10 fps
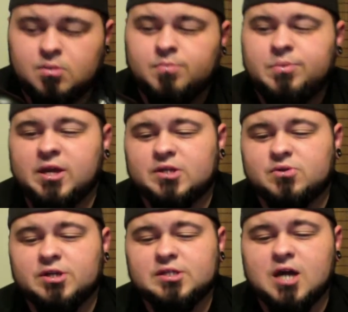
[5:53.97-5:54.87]

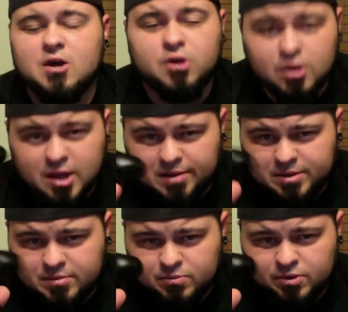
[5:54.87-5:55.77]
PS3 style. You can have
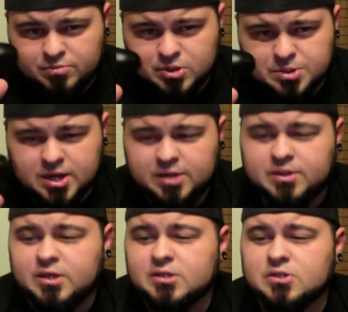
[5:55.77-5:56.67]
them removed out of
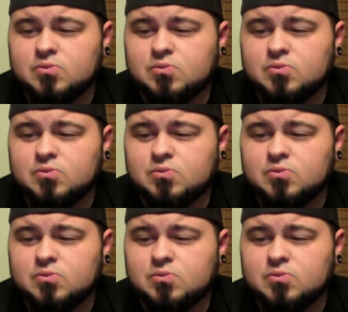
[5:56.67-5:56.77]
these as